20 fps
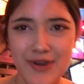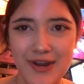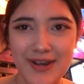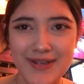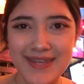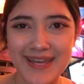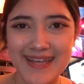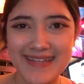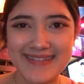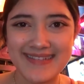
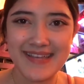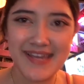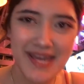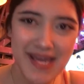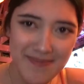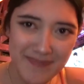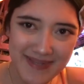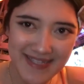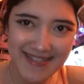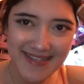Currently at
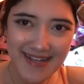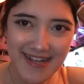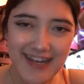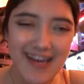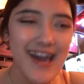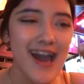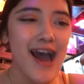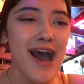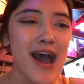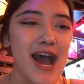Seeds.
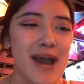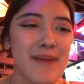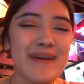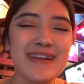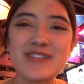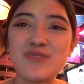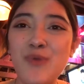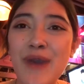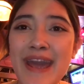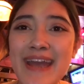Um,
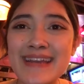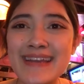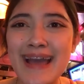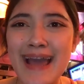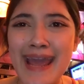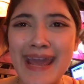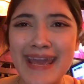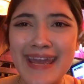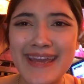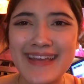it's wing
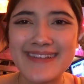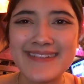night,